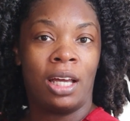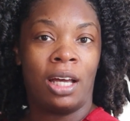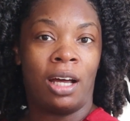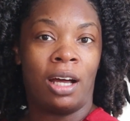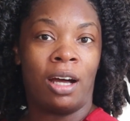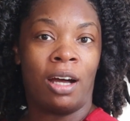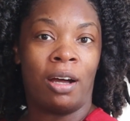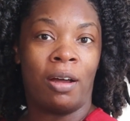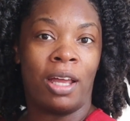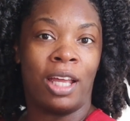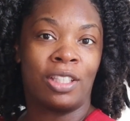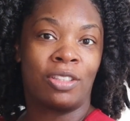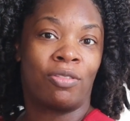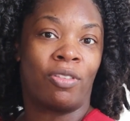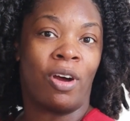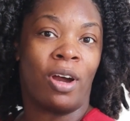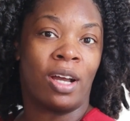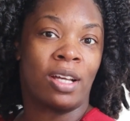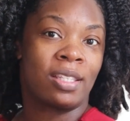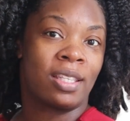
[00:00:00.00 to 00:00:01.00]
as
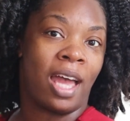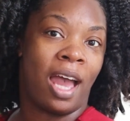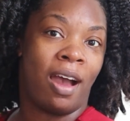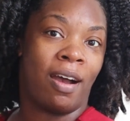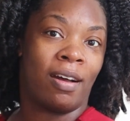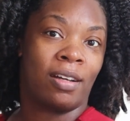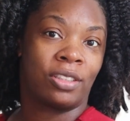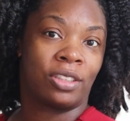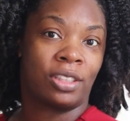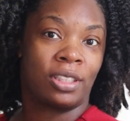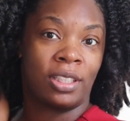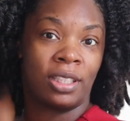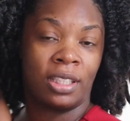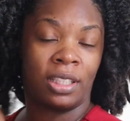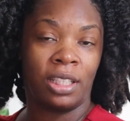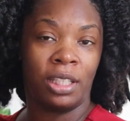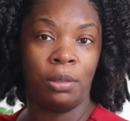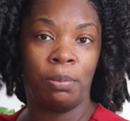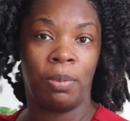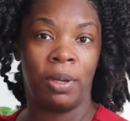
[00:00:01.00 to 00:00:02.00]
far as how I should
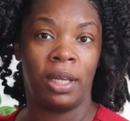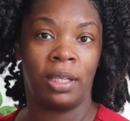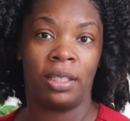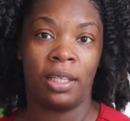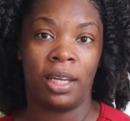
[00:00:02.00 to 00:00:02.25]
sleep at